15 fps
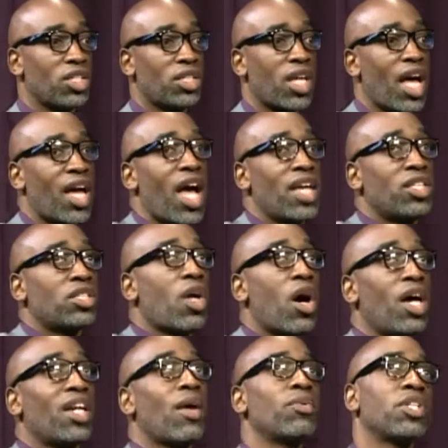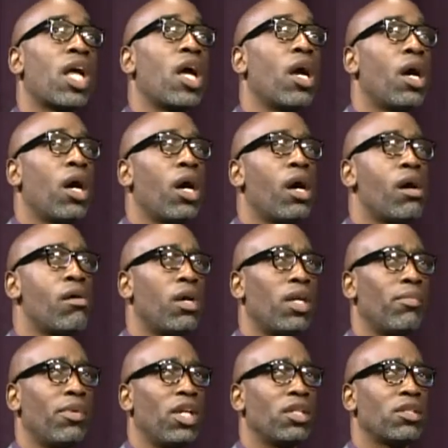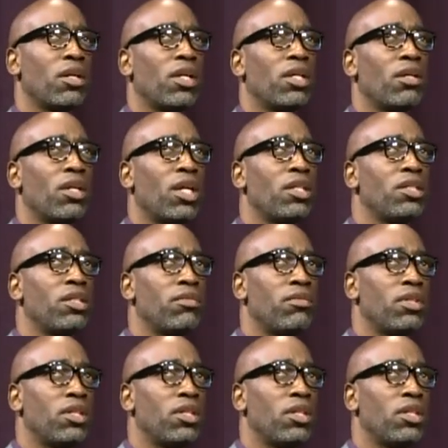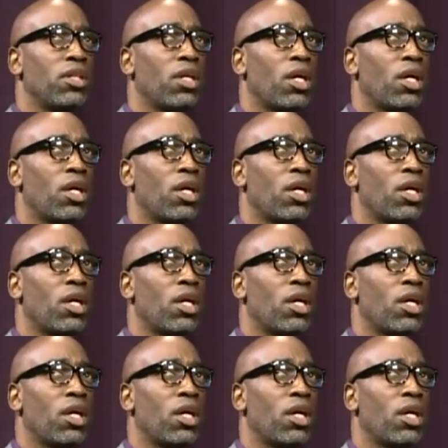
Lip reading: I saw it and I was like, wait a minute, I saw internet TV.